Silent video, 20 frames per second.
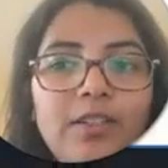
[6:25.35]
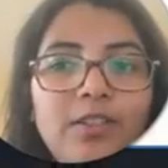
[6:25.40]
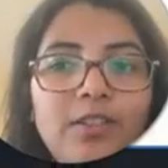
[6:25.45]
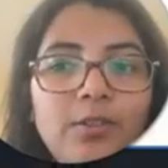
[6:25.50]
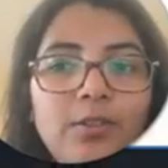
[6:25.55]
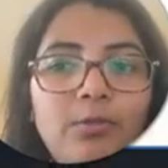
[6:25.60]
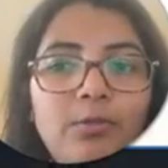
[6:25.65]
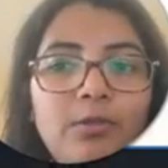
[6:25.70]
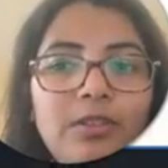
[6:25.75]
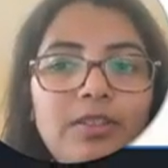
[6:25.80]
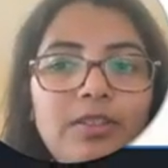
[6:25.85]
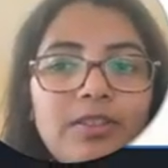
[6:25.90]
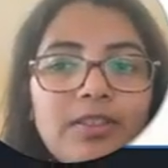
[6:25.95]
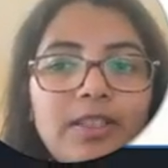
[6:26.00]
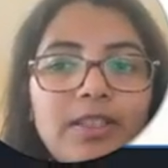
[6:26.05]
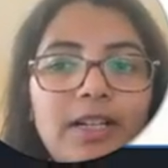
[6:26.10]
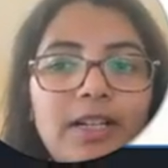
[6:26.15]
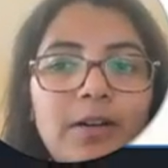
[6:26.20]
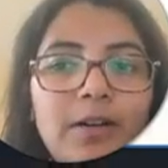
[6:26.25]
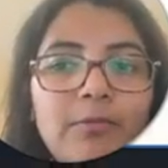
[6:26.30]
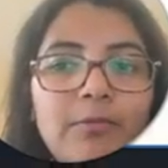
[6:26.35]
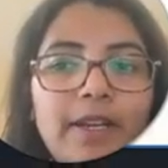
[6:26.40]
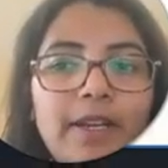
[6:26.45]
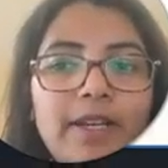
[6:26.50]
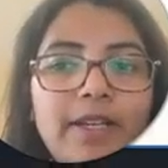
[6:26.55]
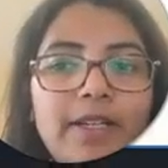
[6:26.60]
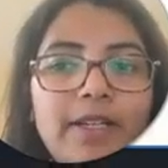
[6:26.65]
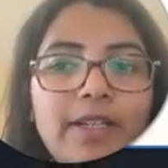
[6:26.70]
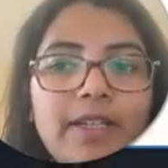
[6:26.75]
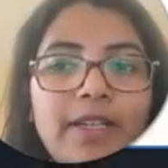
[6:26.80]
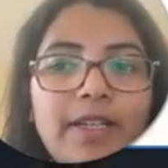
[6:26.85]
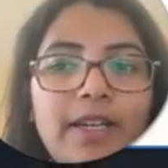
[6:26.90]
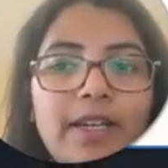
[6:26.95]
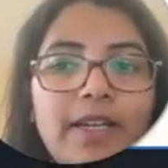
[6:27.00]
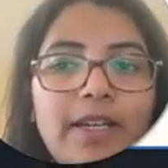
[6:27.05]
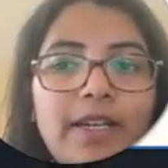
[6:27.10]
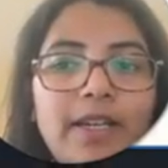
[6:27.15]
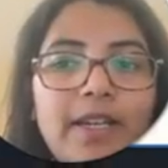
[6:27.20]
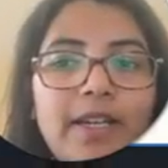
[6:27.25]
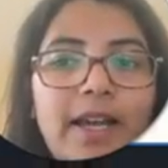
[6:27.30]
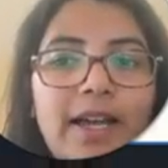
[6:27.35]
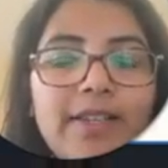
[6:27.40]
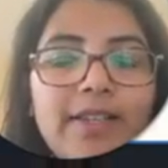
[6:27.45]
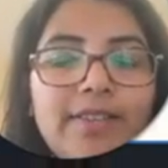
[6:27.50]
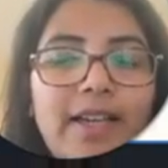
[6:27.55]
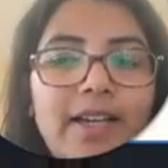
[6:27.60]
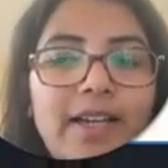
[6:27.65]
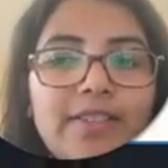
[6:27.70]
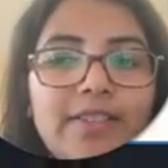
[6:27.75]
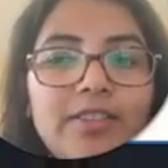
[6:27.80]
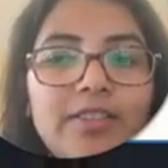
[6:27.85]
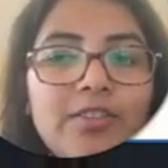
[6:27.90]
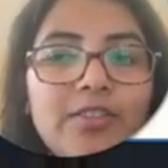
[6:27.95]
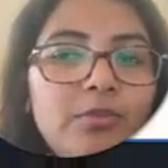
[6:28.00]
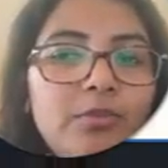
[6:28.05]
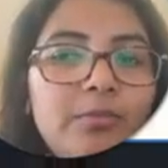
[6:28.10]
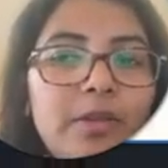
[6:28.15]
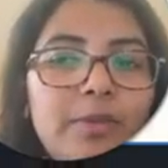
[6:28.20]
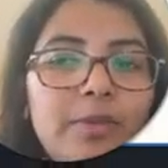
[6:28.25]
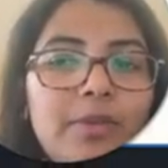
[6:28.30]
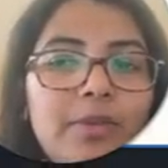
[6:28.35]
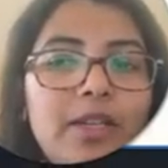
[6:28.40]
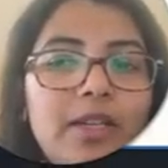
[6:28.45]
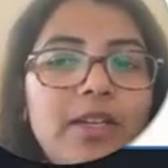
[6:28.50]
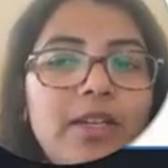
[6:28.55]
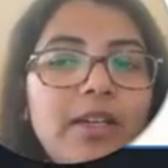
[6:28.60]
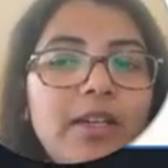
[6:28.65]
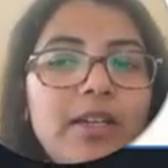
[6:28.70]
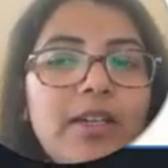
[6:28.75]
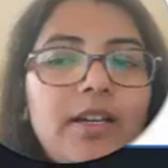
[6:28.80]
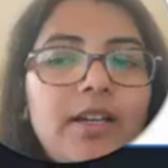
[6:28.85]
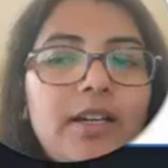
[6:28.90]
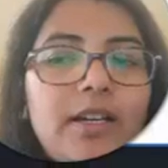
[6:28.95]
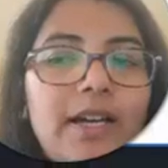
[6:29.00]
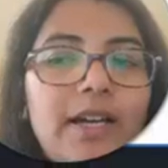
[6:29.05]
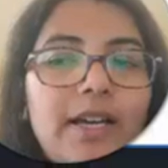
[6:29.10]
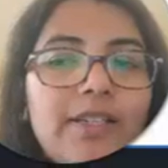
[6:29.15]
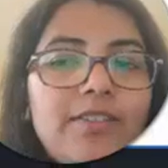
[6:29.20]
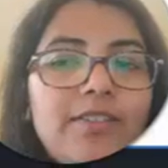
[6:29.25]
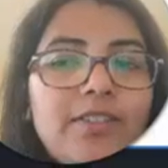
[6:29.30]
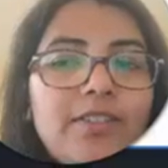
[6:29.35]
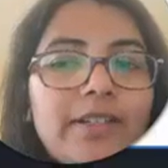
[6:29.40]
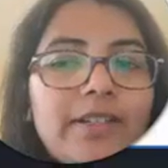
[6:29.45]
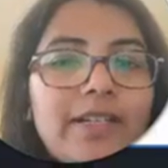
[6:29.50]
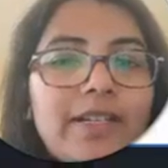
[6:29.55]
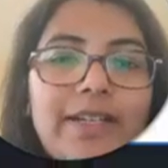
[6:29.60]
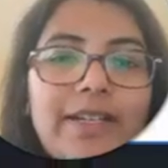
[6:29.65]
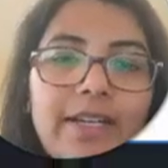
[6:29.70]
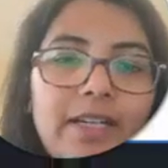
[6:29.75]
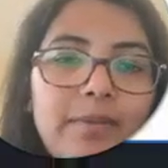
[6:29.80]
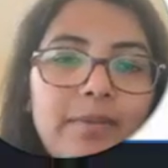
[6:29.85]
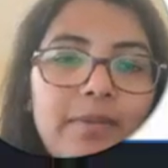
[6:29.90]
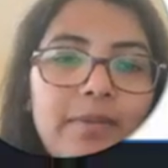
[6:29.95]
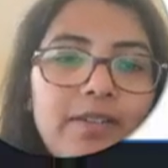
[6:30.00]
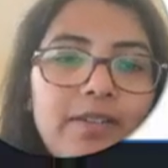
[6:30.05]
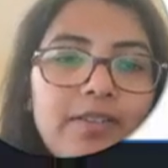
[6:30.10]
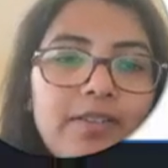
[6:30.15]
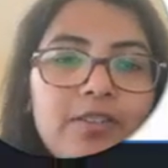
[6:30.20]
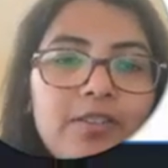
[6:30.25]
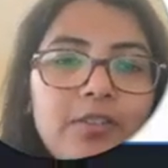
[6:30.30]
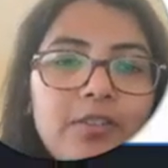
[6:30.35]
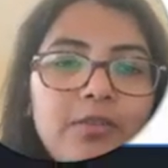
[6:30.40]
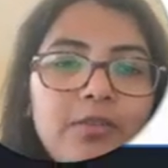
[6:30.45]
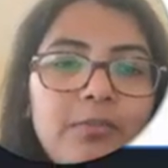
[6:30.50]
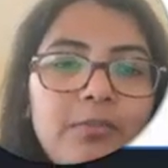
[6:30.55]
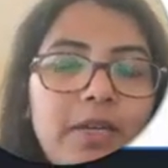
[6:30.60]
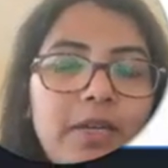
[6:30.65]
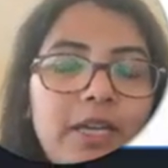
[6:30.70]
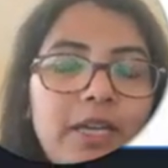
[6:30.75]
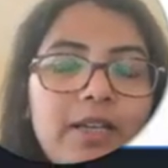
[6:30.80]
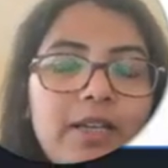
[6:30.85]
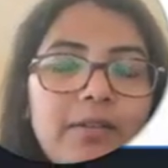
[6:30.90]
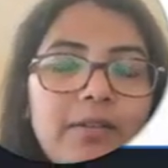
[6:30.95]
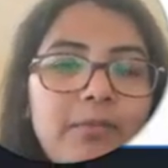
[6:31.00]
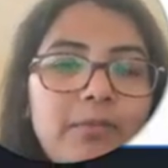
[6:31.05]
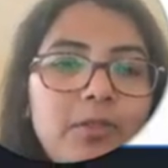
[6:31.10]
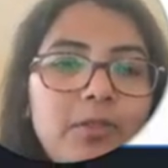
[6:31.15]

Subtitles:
Tools where it has access to maybe external database to make,